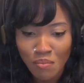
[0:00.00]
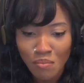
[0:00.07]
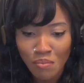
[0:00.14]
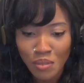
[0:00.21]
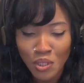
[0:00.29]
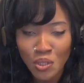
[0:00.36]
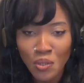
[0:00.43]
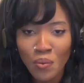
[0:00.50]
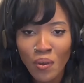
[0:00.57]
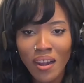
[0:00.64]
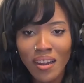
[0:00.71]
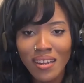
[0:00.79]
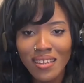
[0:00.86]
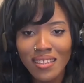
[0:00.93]
But you
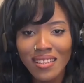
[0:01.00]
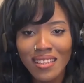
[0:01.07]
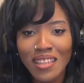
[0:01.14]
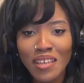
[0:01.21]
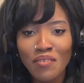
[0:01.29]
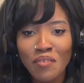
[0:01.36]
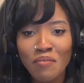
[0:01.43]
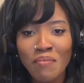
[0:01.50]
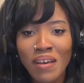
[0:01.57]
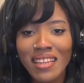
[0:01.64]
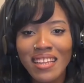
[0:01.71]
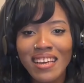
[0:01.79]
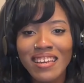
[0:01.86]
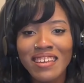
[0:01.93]
are the love of my
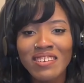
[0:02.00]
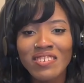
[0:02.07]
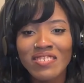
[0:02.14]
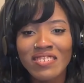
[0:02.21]
life.